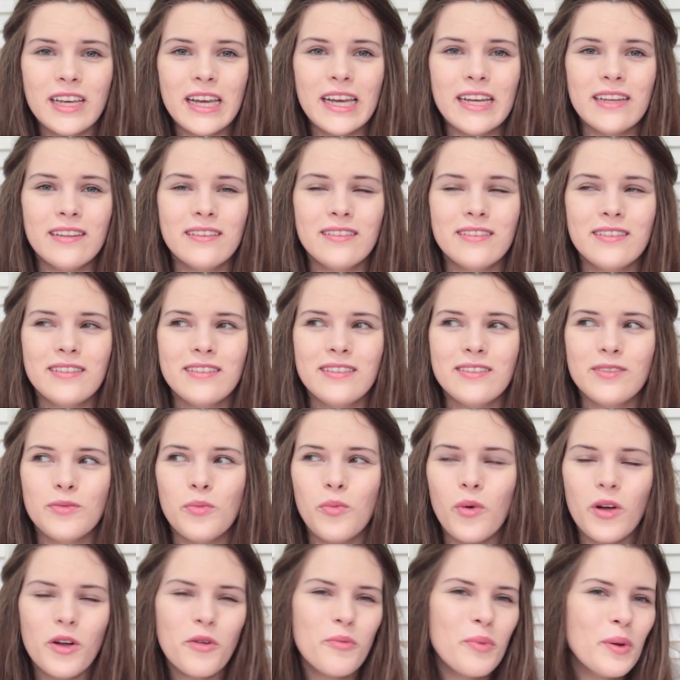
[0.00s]
It's
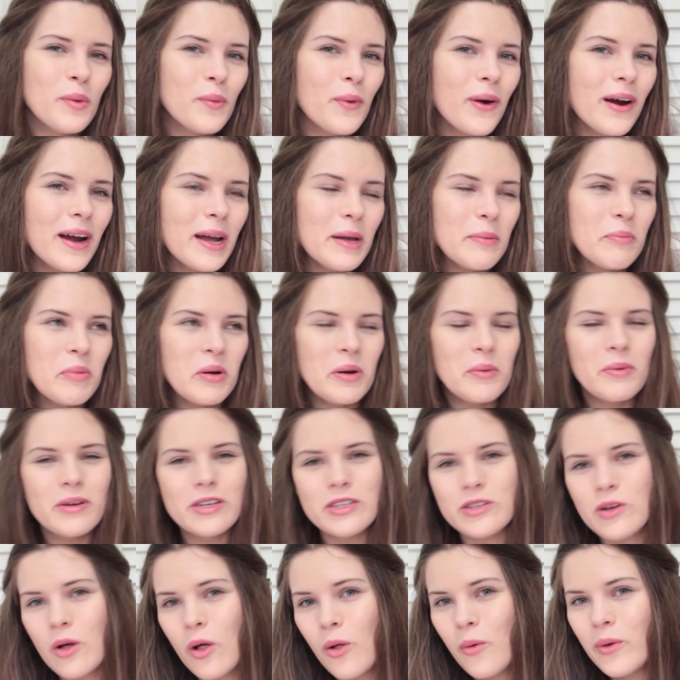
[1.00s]
what I've been wearing pretty
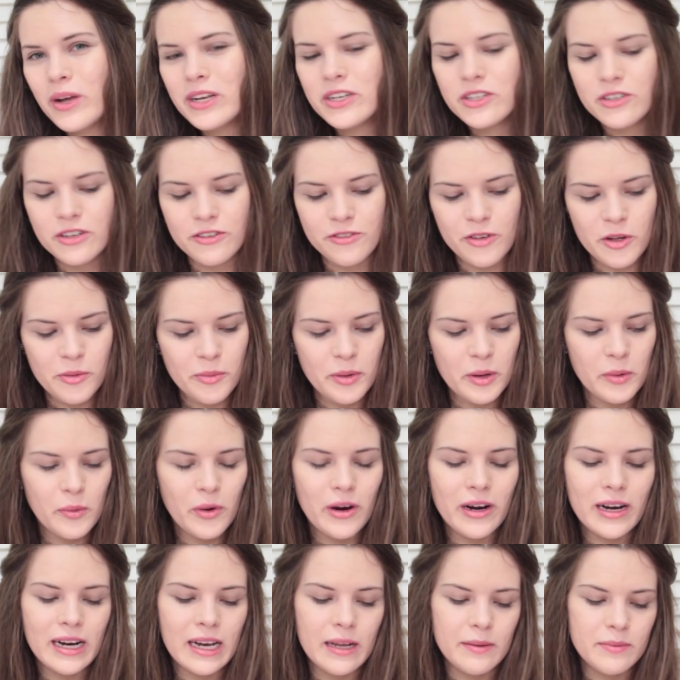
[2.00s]
much all winter if I've been
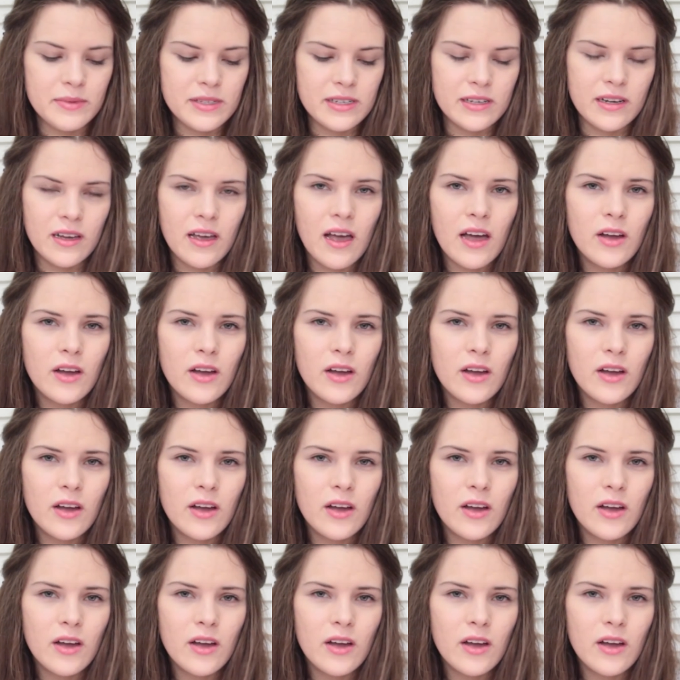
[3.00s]
wearing lipstick.